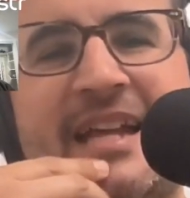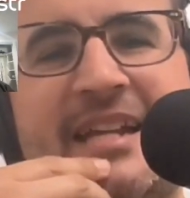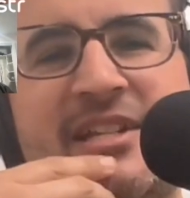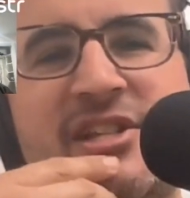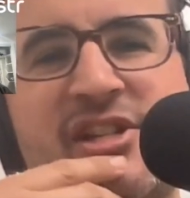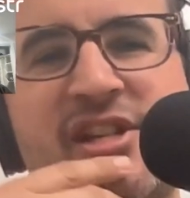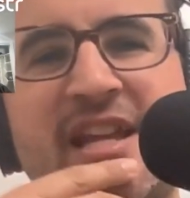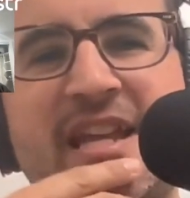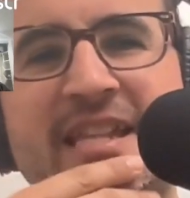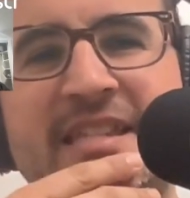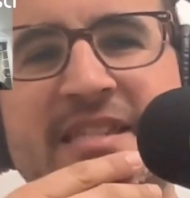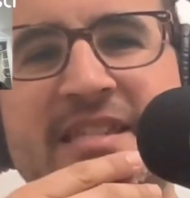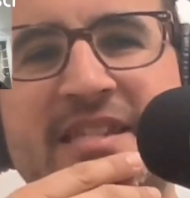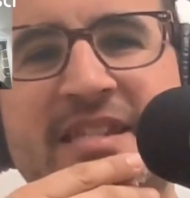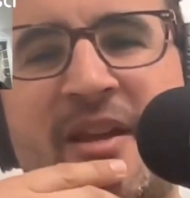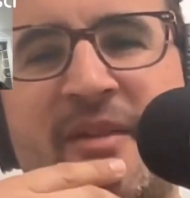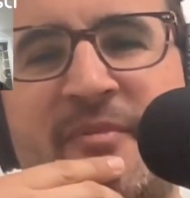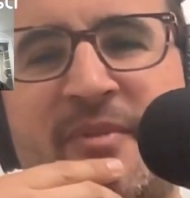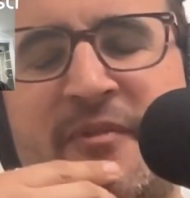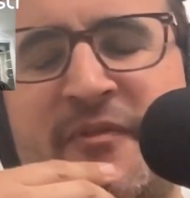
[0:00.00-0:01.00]
a chance
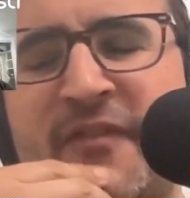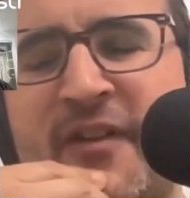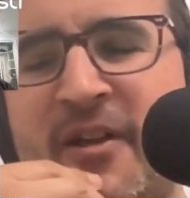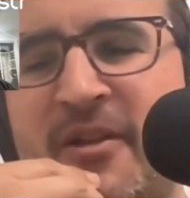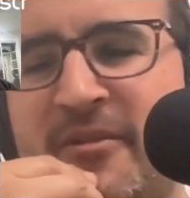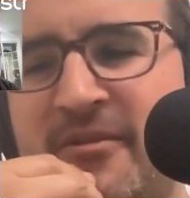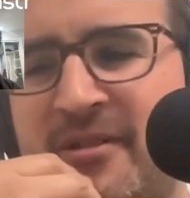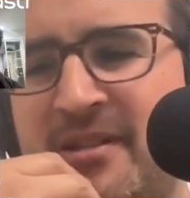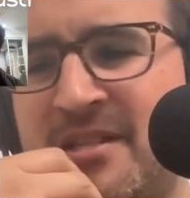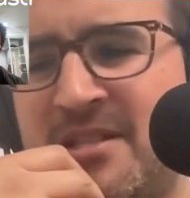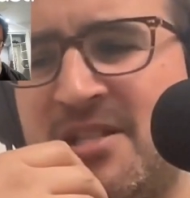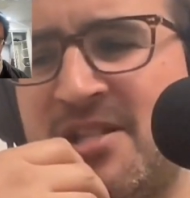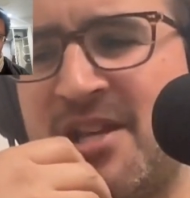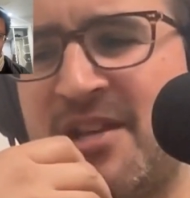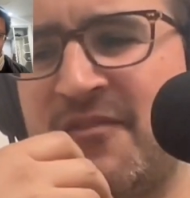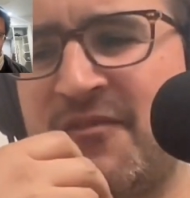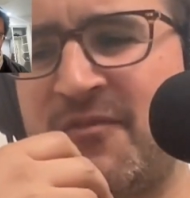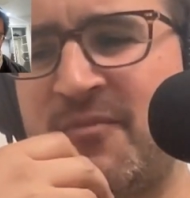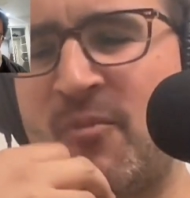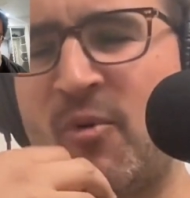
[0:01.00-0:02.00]
to. I've been following
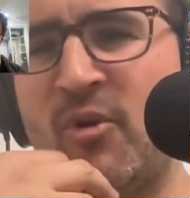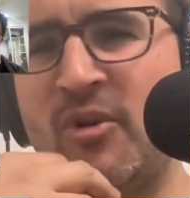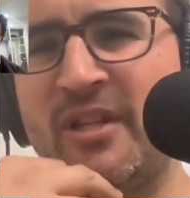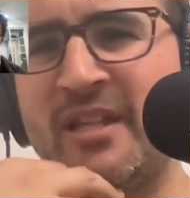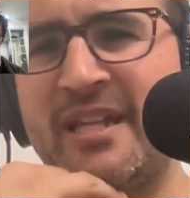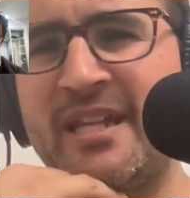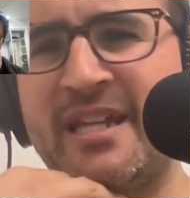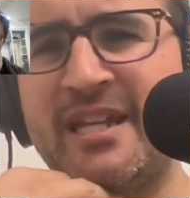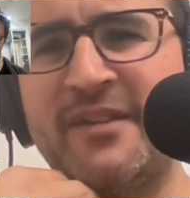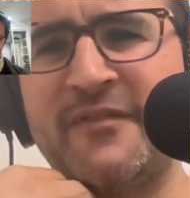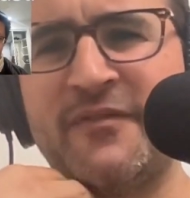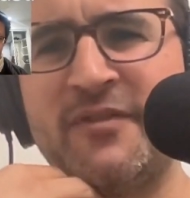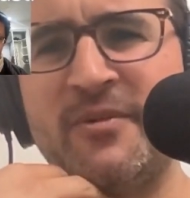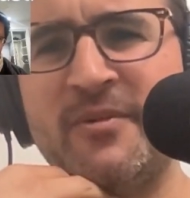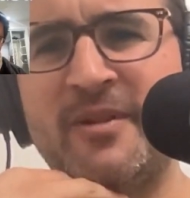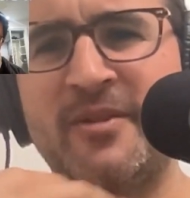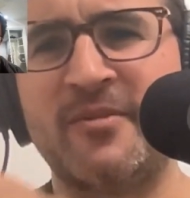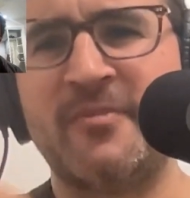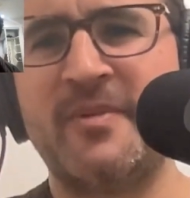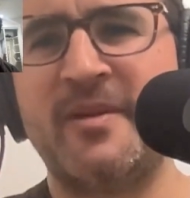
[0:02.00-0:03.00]
Jeff Morley and a few
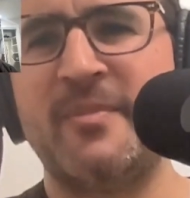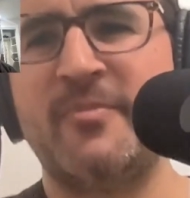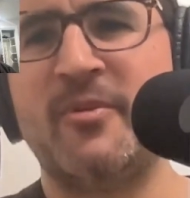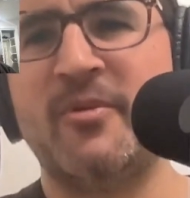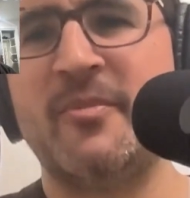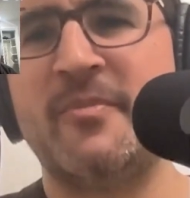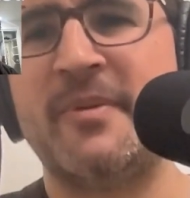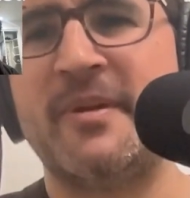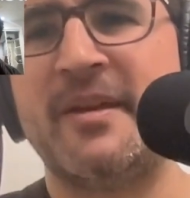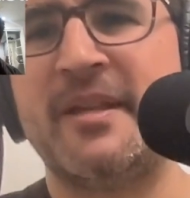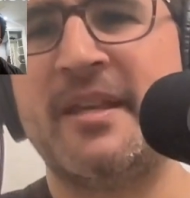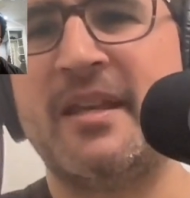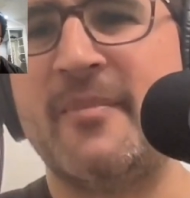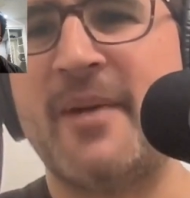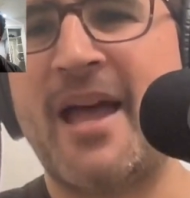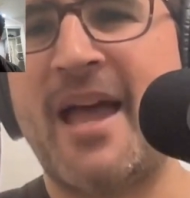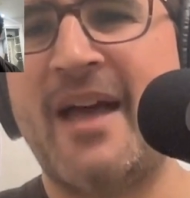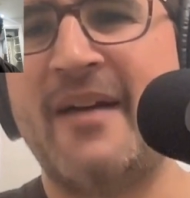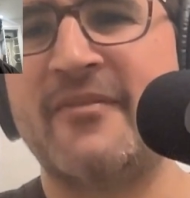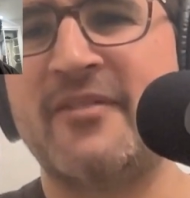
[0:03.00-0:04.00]
other people, but
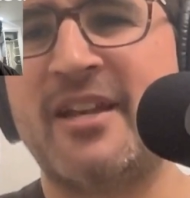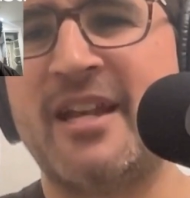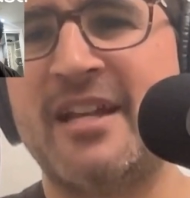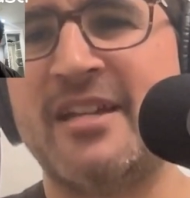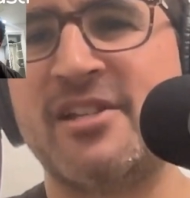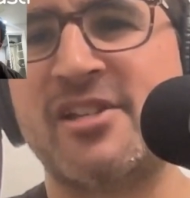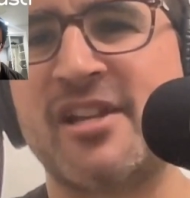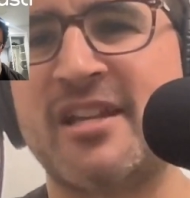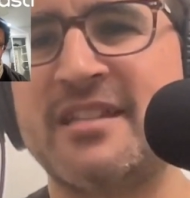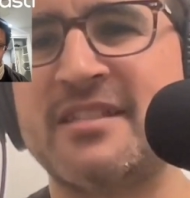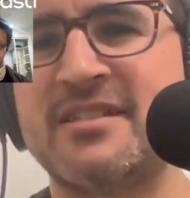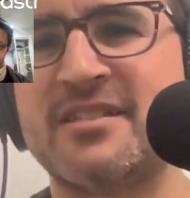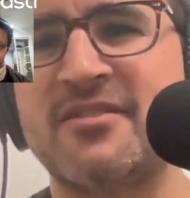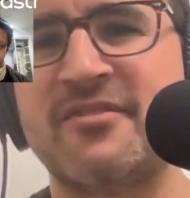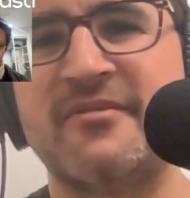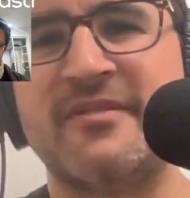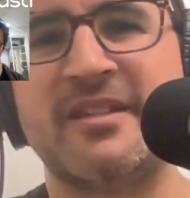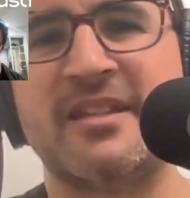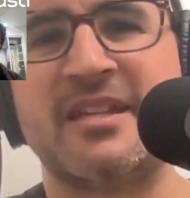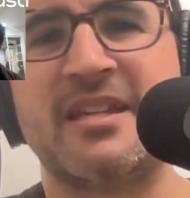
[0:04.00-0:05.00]
I haven't had a chance to
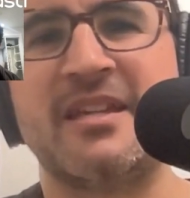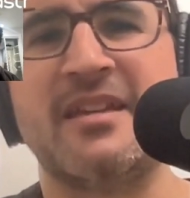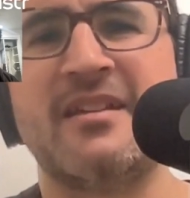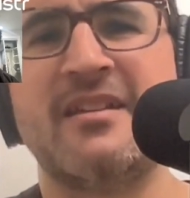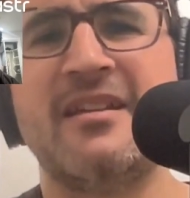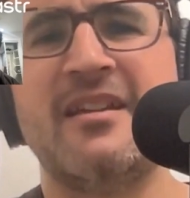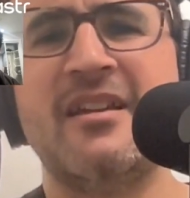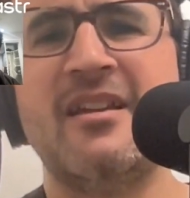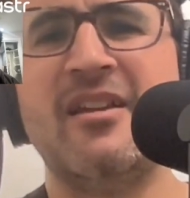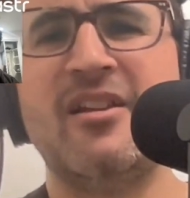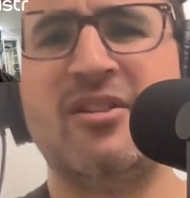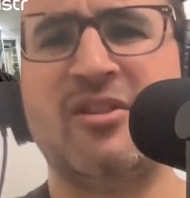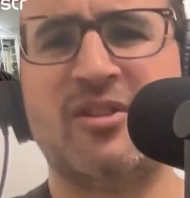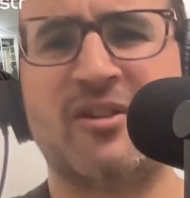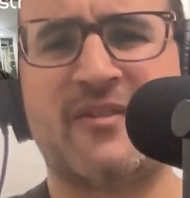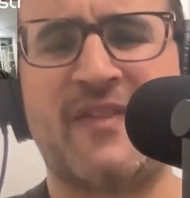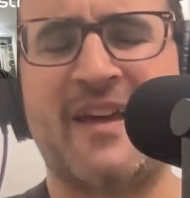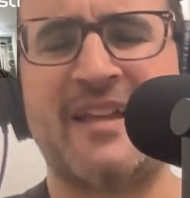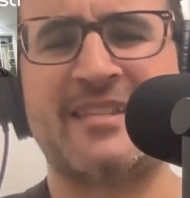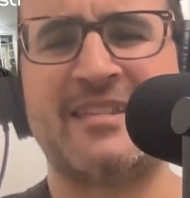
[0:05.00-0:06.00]
really
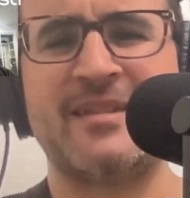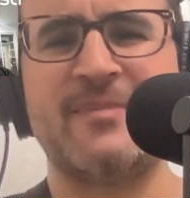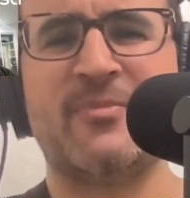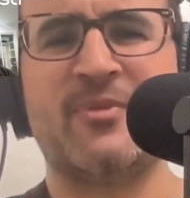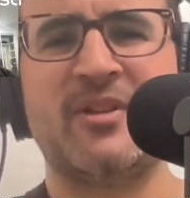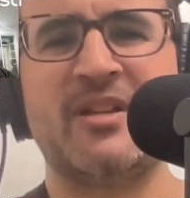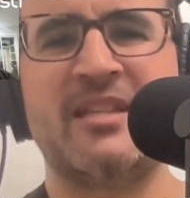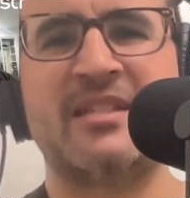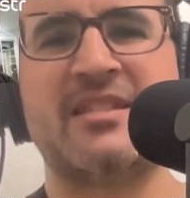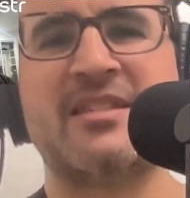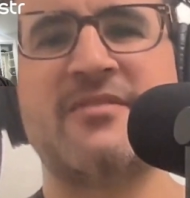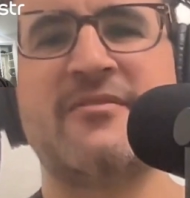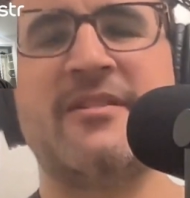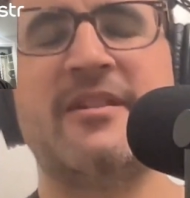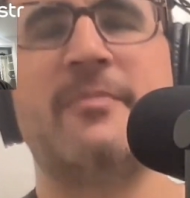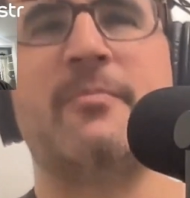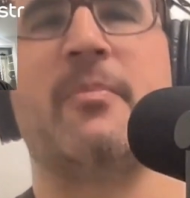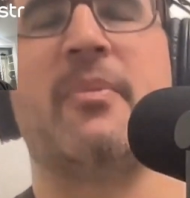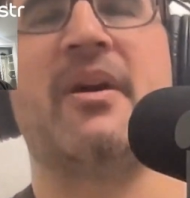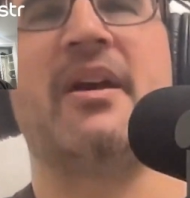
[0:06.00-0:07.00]
look that deeply into
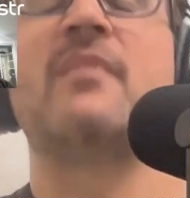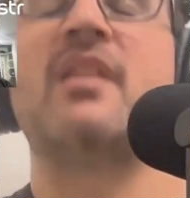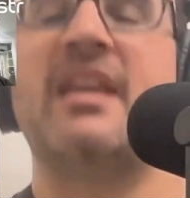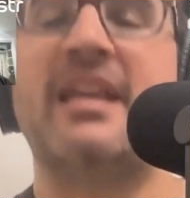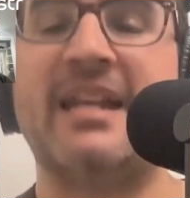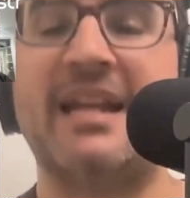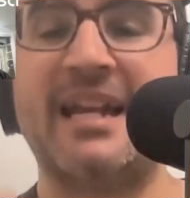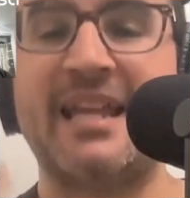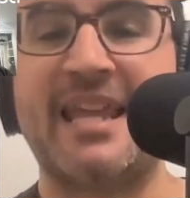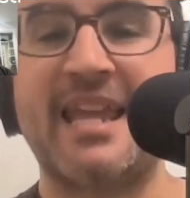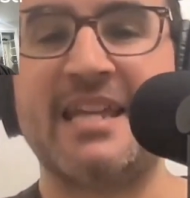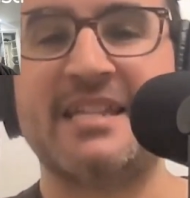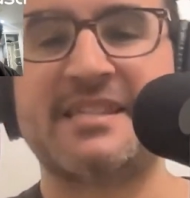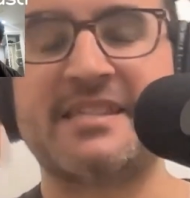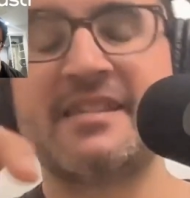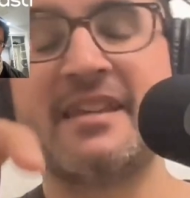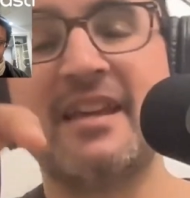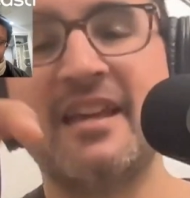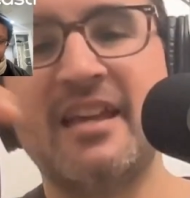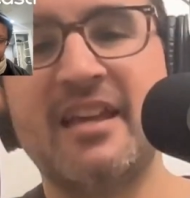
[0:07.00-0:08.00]
it. But in any
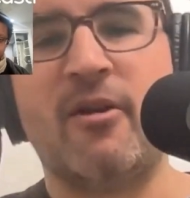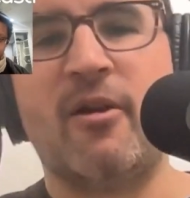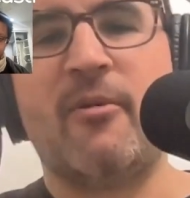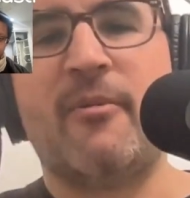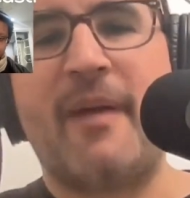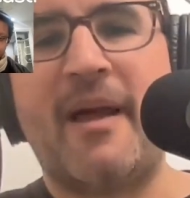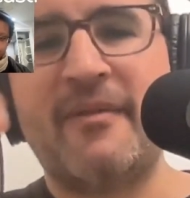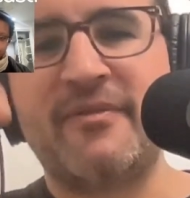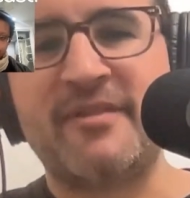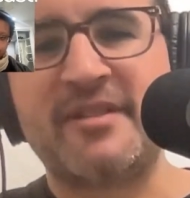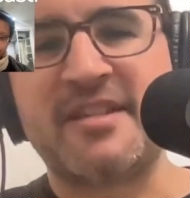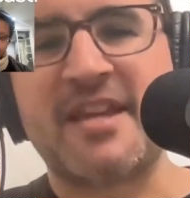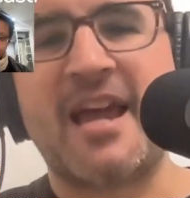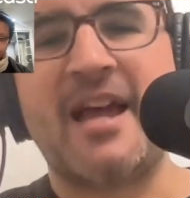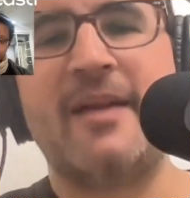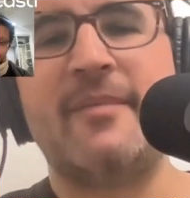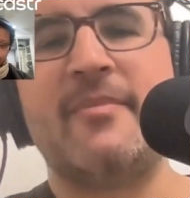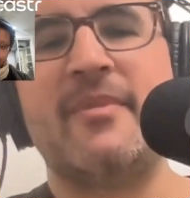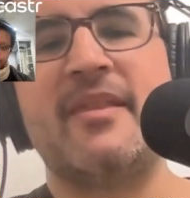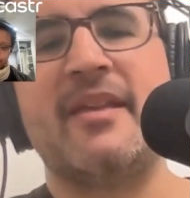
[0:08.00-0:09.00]
case, around the
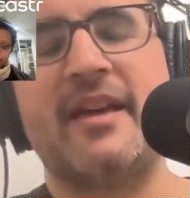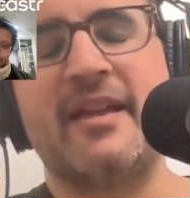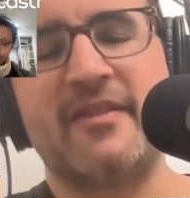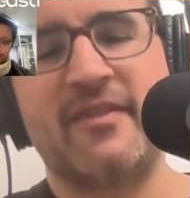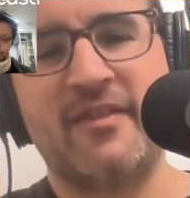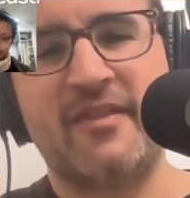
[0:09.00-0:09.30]
time that